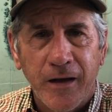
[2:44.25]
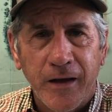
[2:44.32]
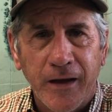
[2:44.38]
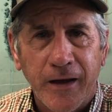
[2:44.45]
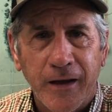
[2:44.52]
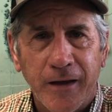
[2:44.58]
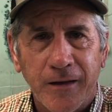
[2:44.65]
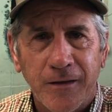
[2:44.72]

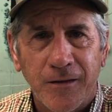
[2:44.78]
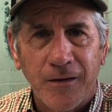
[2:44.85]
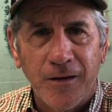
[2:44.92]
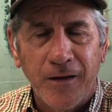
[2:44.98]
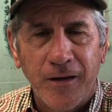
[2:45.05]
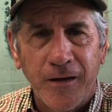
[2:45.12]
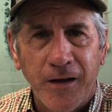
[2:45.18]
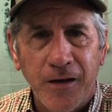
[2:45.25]
and
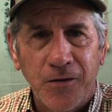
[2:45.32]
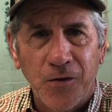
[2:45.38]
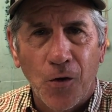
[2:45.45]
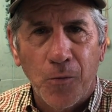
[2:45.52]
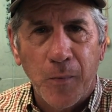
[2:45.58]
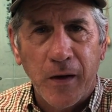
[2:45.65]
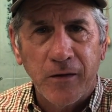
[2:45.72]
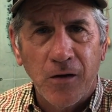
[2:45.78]
he
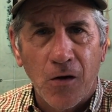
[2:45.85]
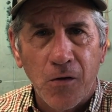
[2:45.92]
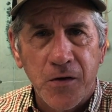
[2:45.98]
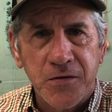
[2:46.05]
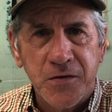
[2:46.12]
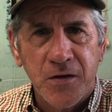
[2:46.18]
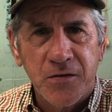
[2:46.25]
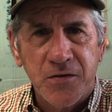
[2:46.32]
told my daughter, he
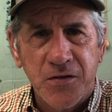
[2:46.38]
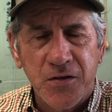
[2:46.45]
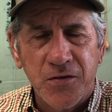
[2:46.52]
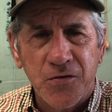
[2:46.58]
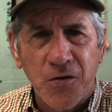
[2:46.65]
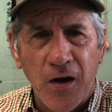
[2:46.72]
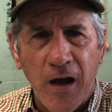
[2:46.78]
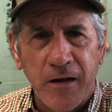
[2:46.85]
said,
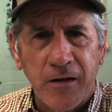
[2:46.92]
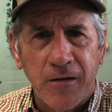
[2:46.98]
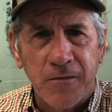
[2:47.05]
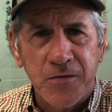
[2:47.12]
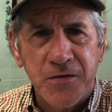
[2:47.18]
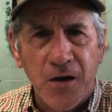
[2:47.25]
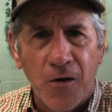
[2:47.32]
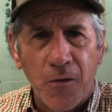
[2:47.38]
"Sister, I never
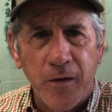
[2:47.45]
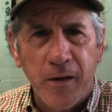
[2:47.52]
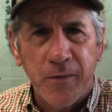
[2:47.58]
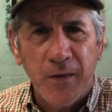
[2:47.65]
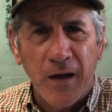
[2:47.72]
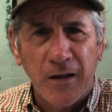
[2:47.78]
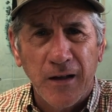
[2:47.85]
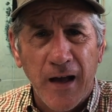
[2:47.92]
saw
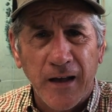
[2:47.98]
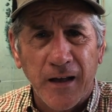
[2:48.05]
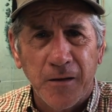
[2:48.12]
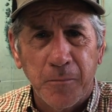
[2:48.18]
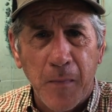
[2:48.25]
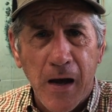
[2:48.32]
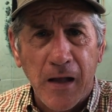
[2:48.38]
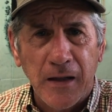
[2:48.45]
anything like it in
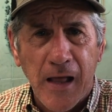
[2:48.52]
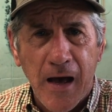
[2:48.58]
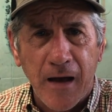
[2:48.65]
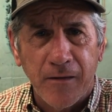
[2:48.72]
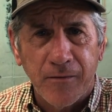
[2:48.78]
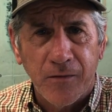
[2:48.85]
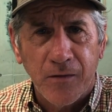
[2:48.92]
my life."